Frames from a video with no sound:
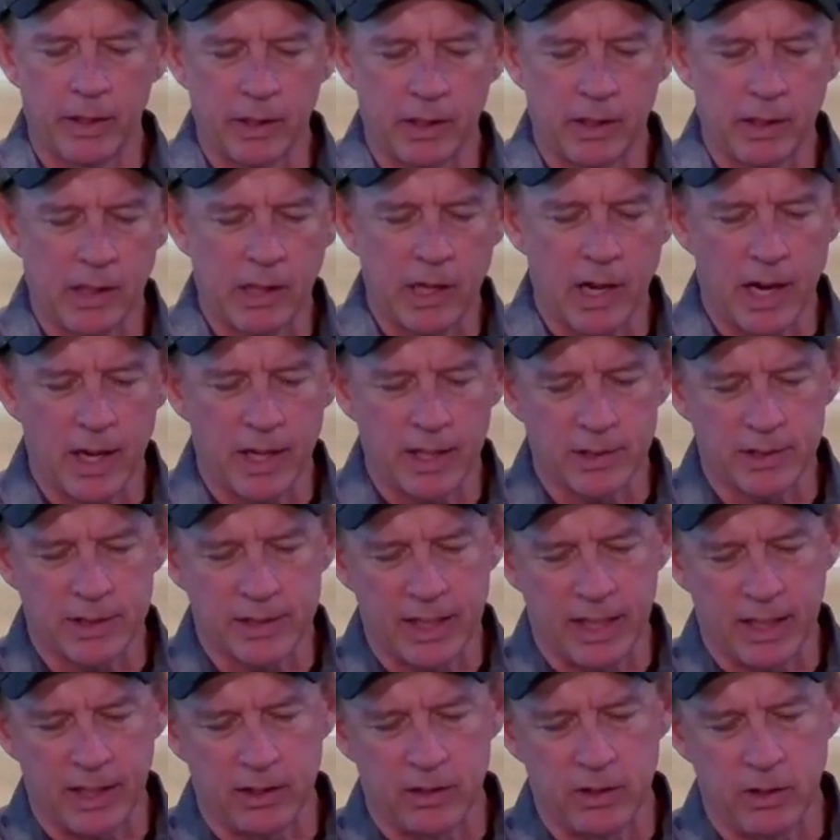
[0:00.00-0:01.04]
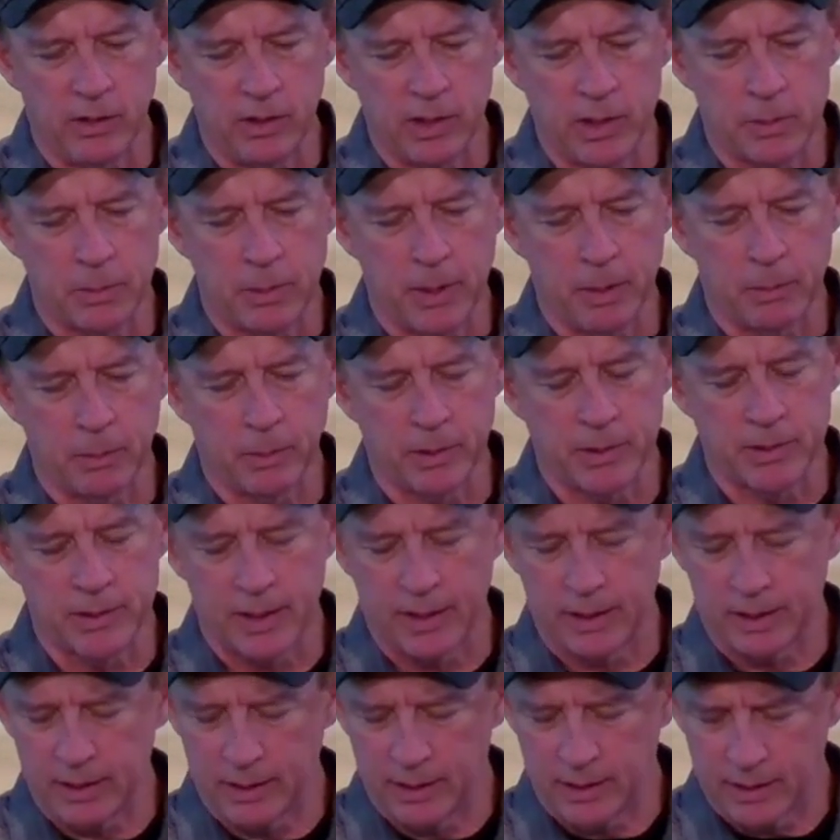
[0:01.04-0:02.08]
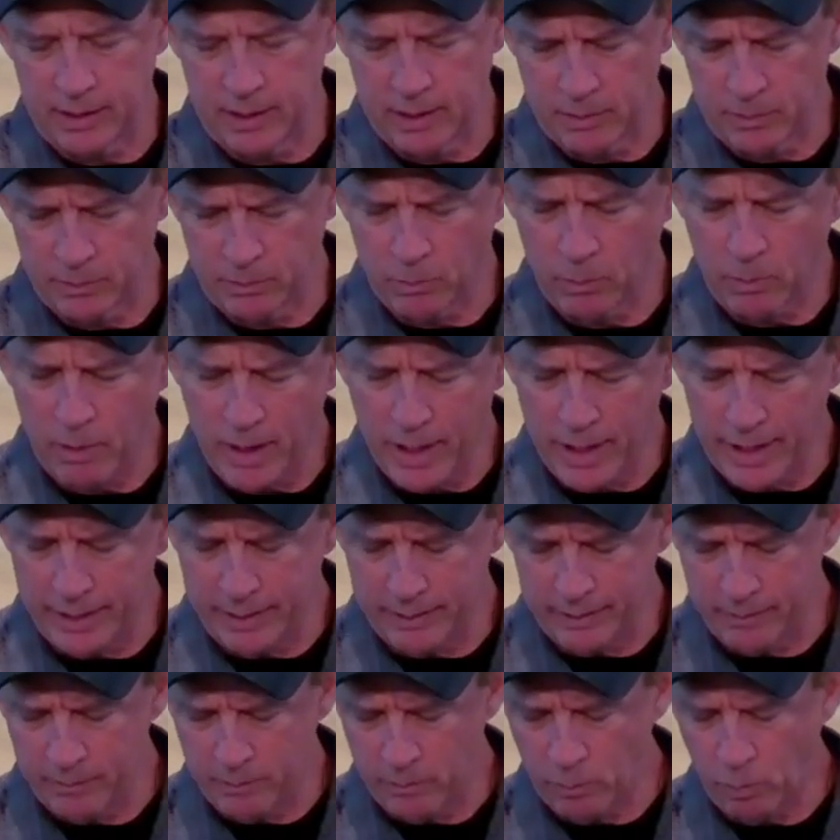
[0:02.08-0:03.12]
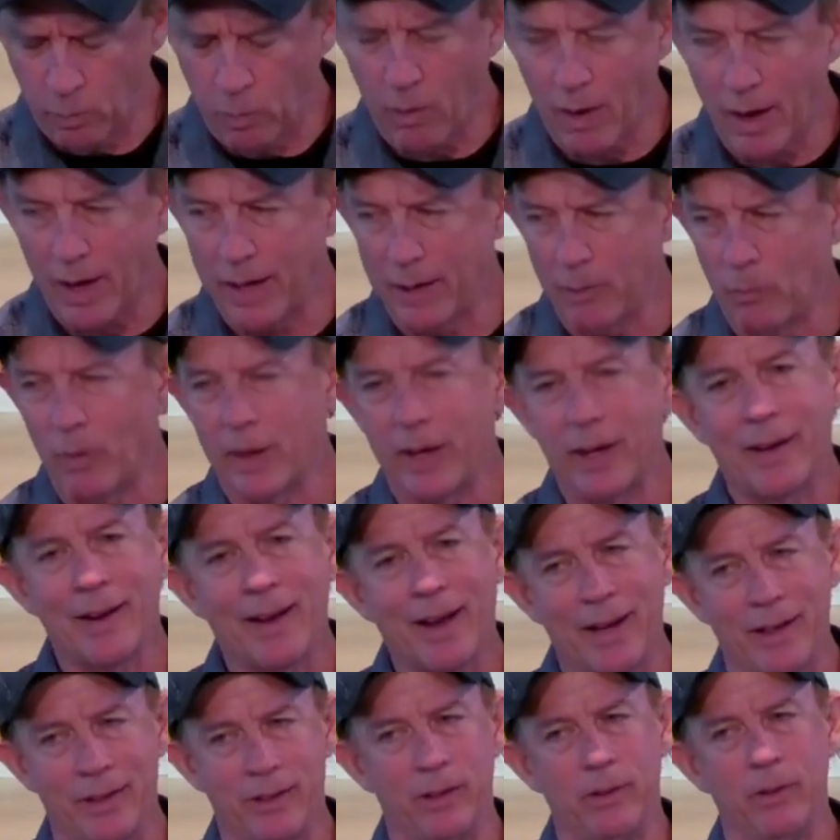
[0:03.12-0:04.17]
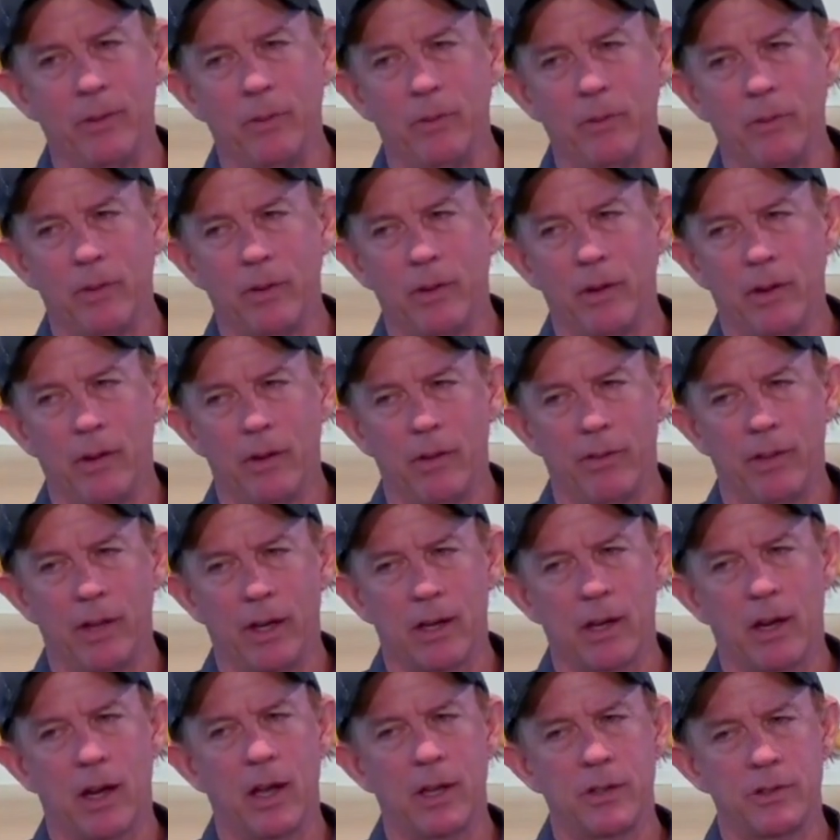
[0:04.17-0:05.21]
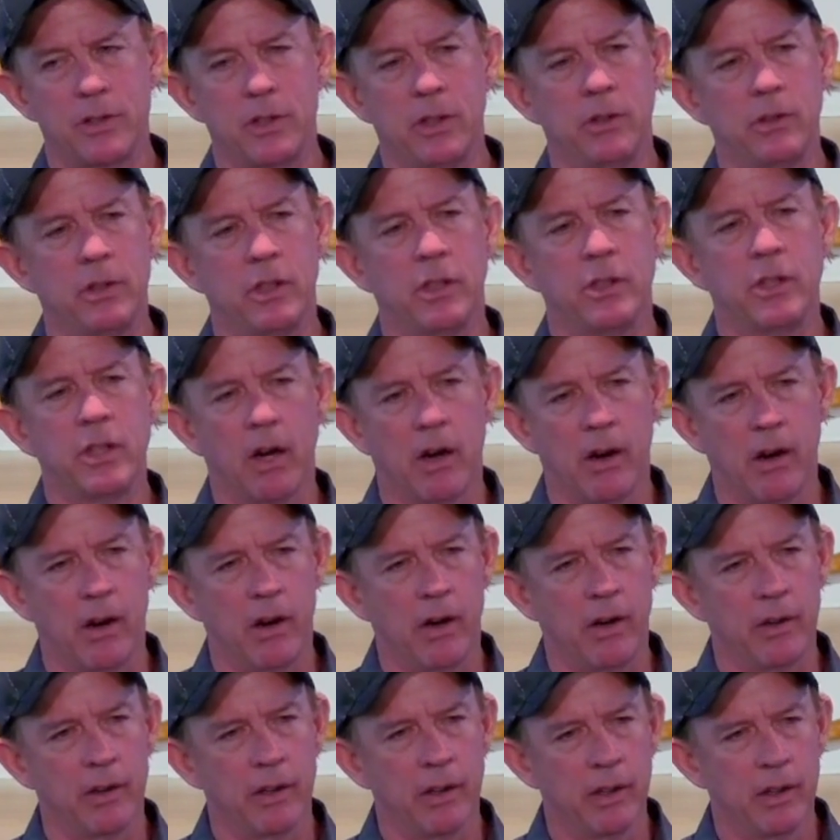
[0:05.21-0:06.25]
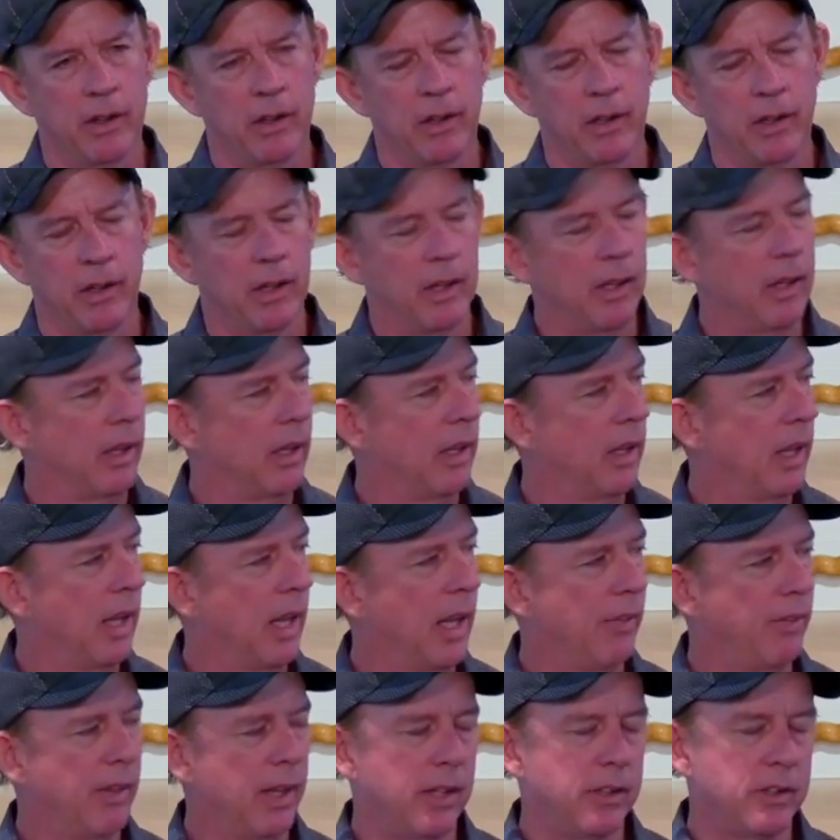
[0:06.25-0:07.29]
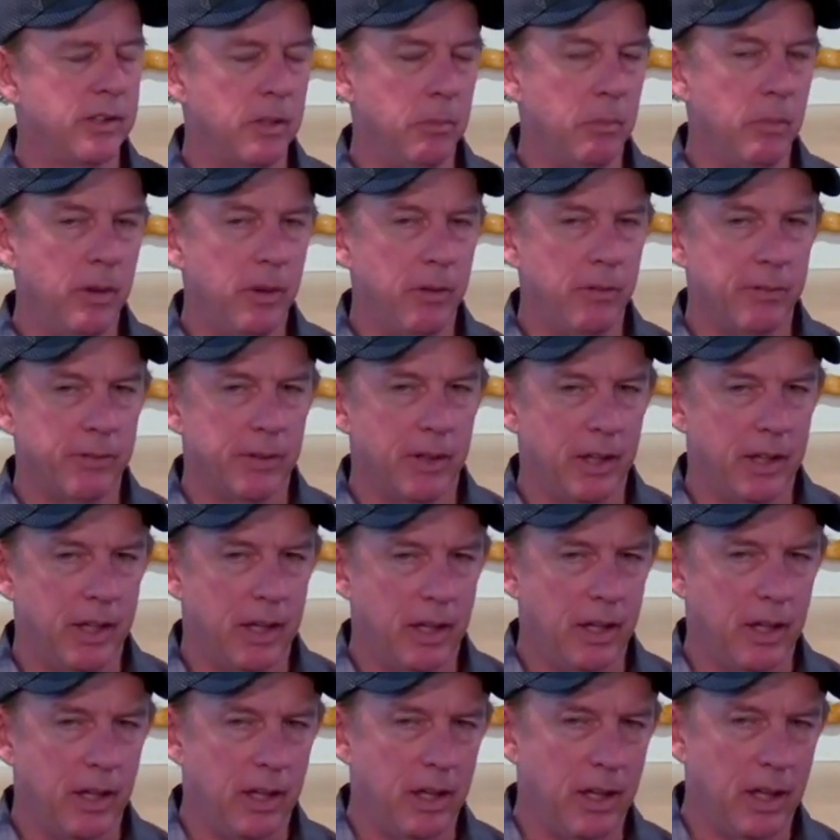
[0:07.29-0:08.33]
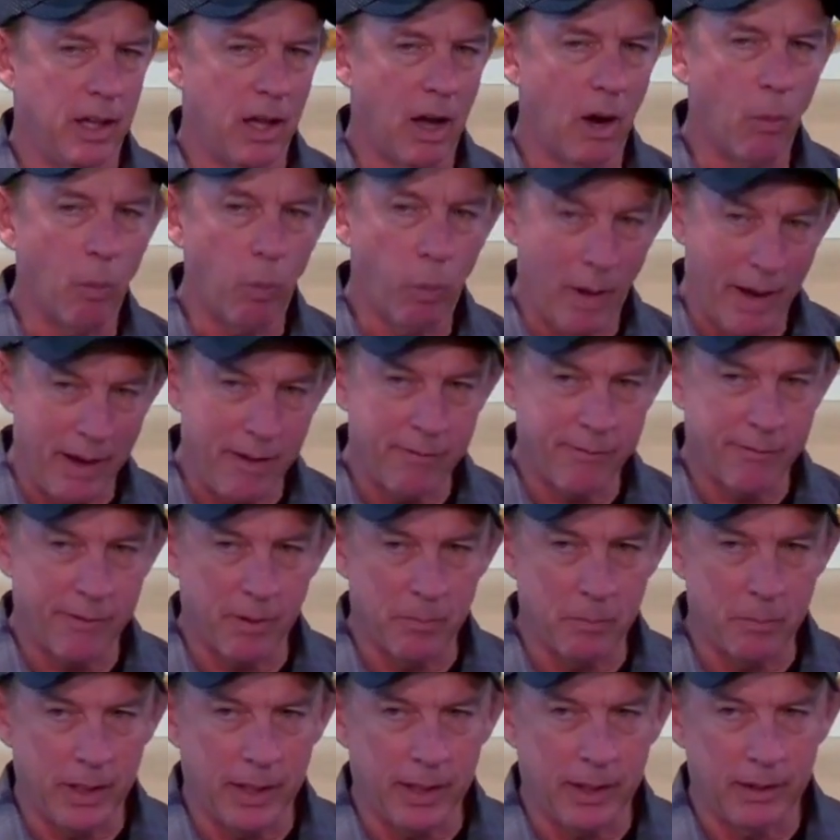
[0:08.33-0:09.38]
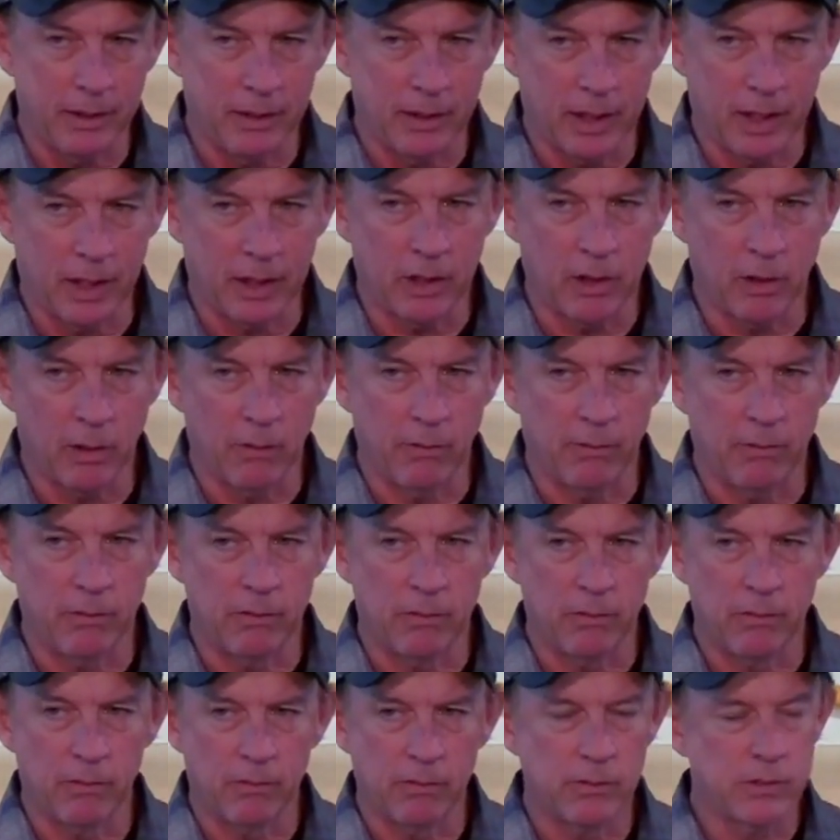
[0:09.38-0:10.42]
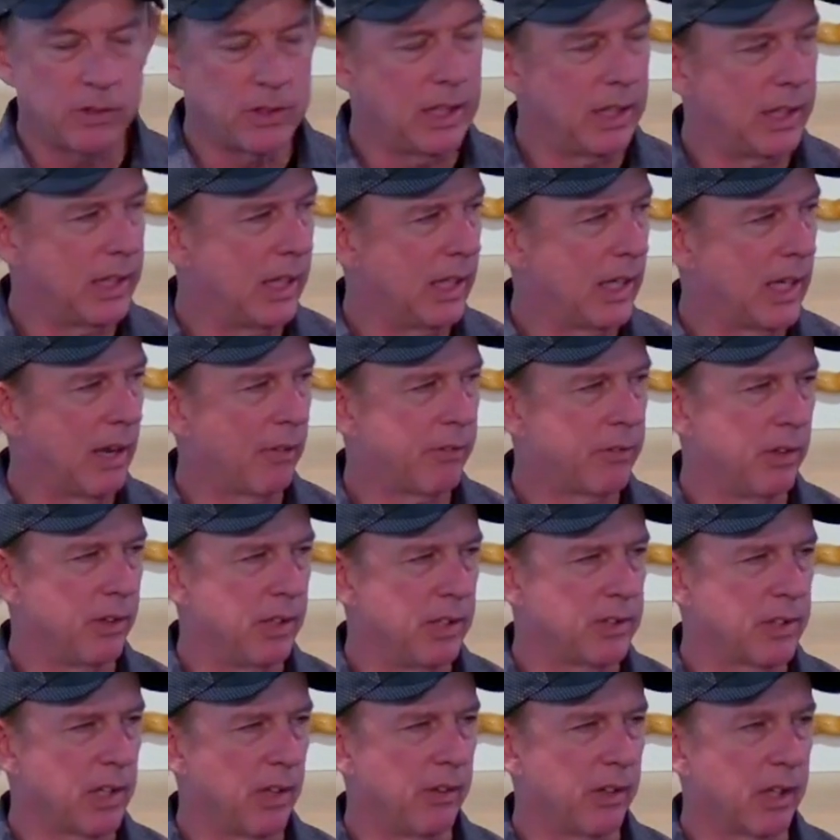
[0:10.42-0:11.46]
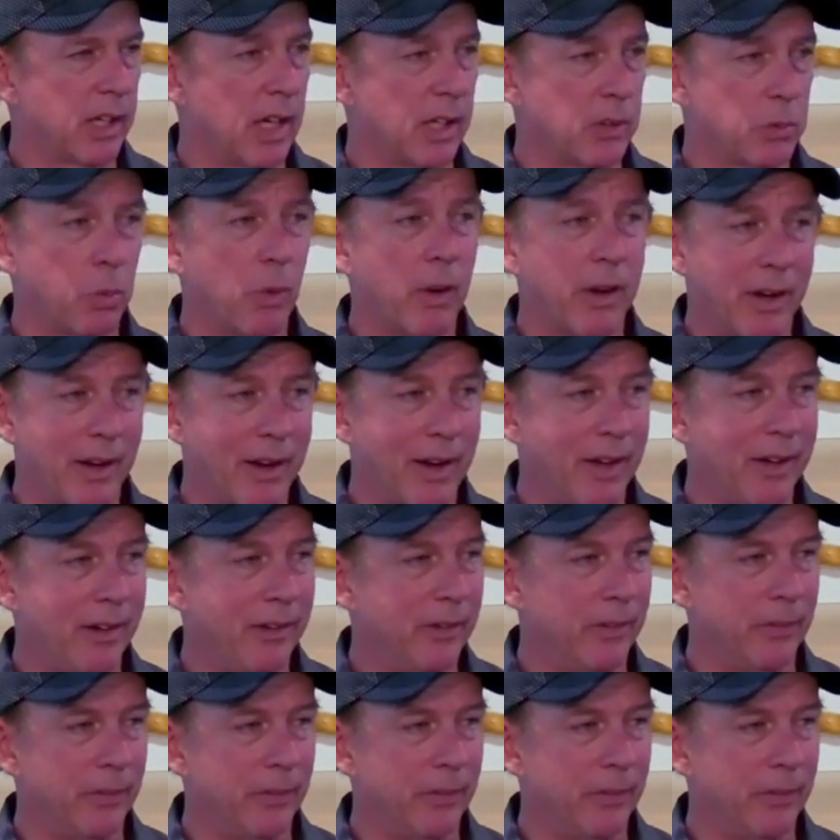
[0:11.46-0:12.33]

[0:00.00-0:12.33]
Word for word: God is saying to these people, He's saying, you know, why, why, what did I do that caused you to turn and then to move away from me and go seeking after these other gods? What did I do?